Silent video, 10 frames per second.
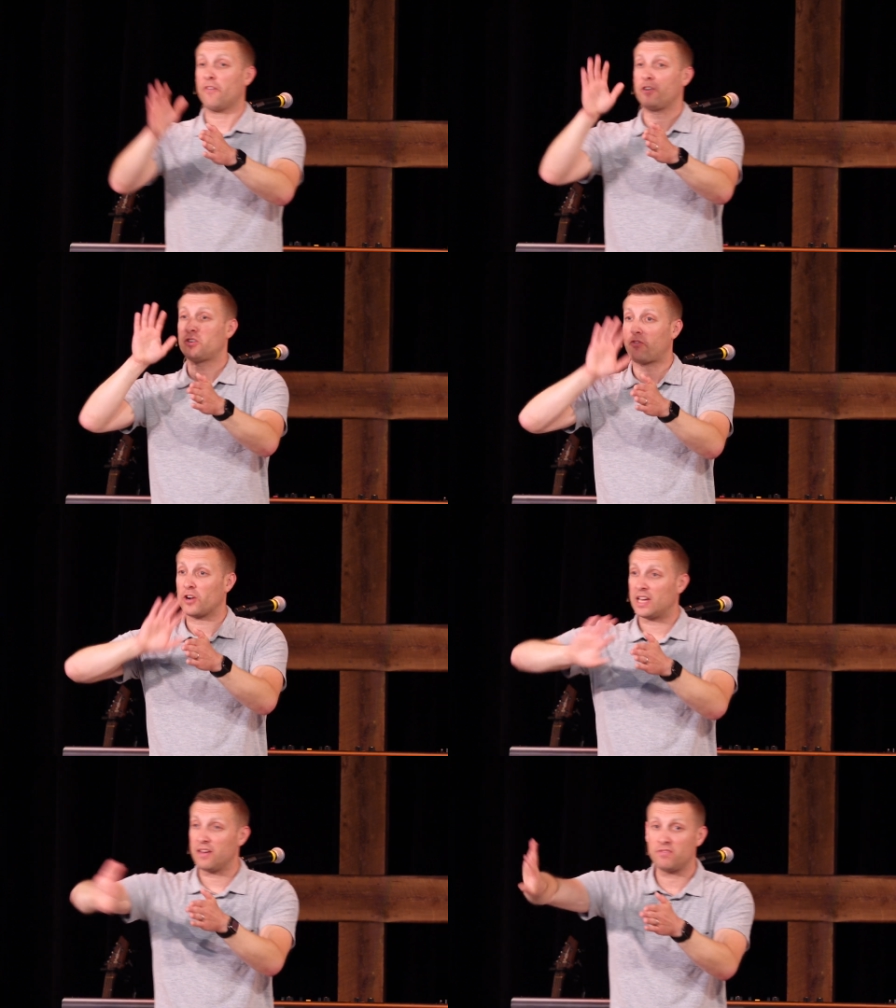offers
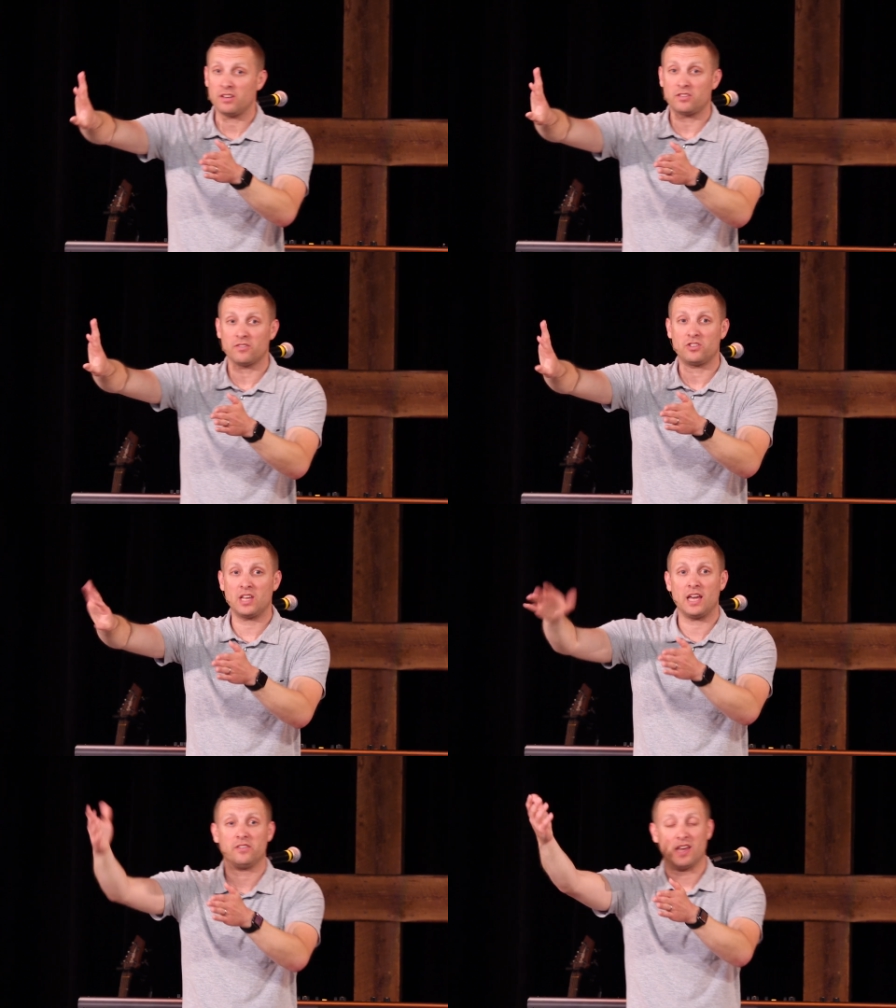forgiveness of
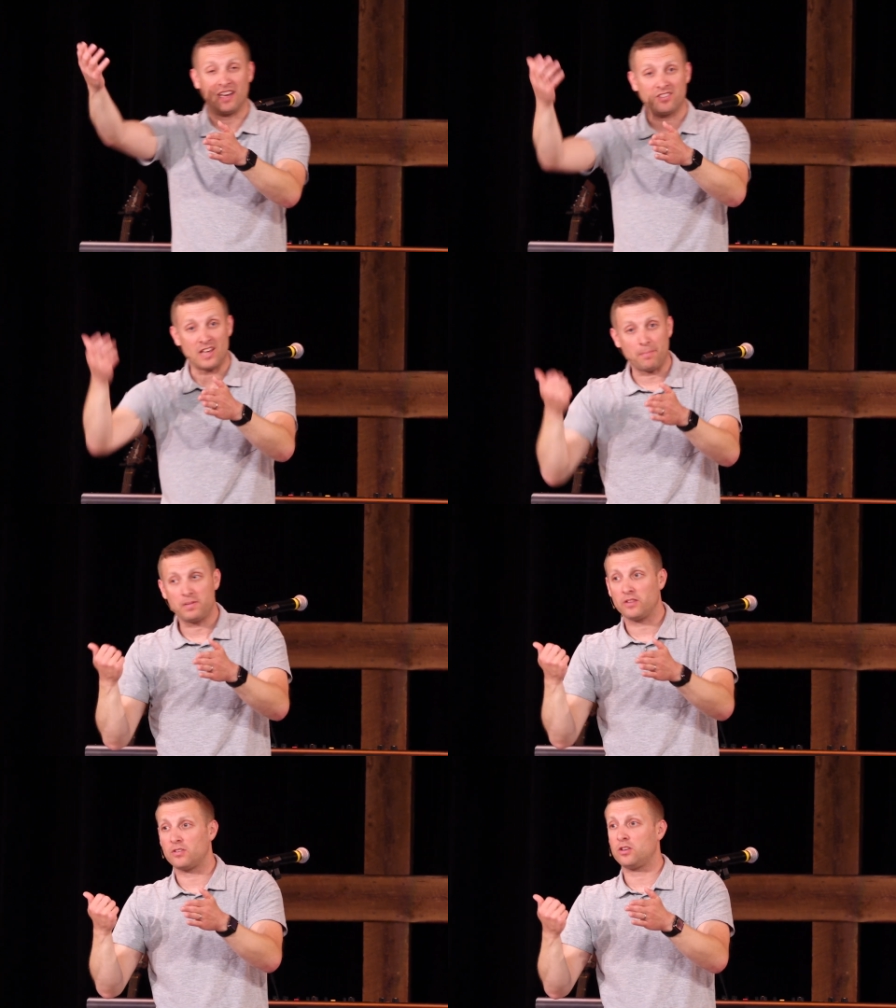sins,
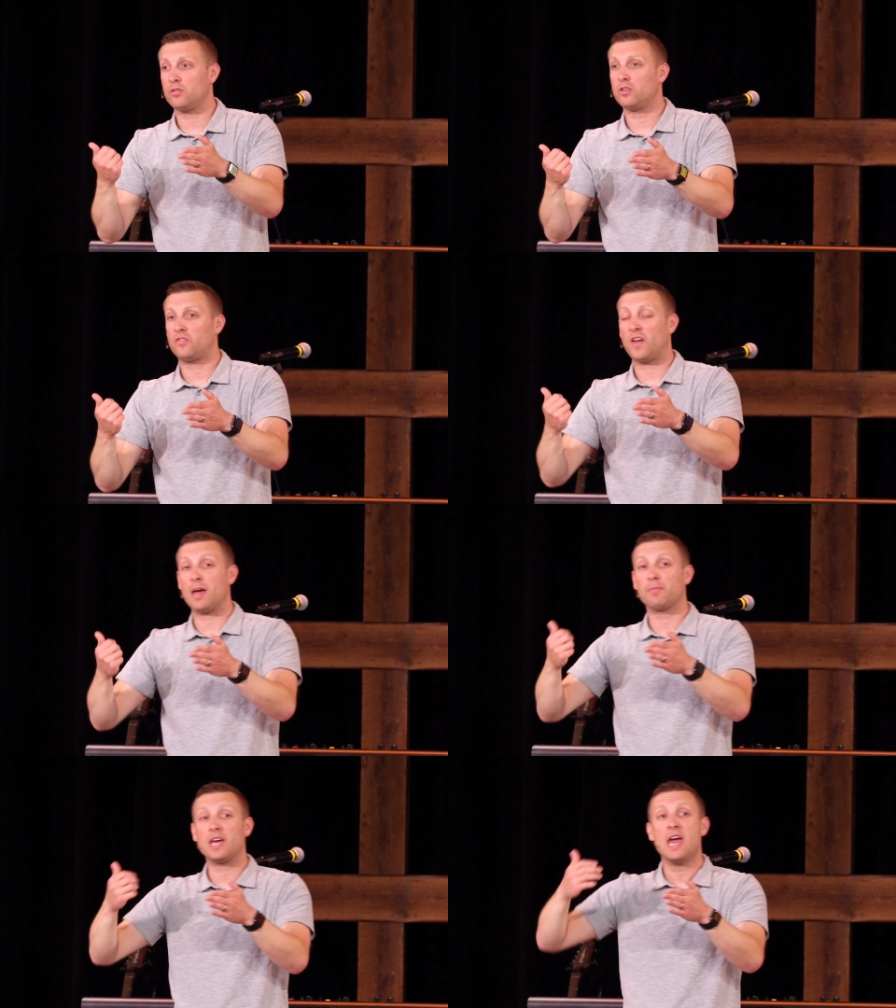acceptance into his
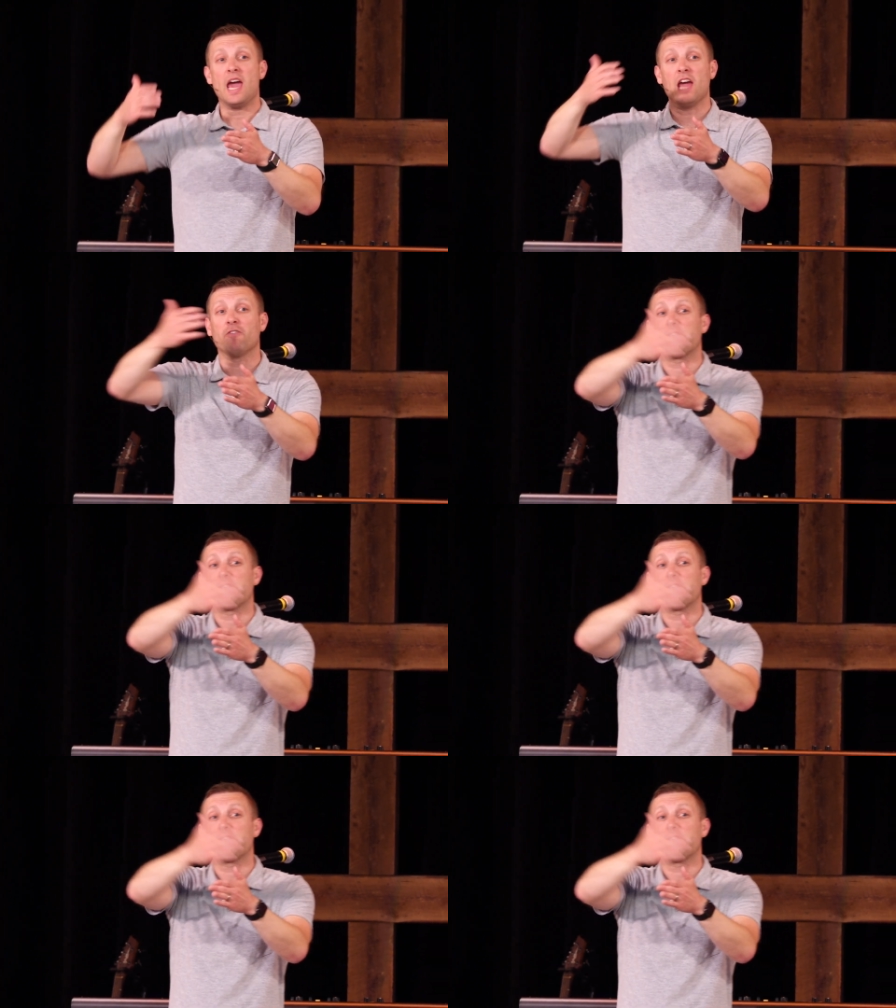family, and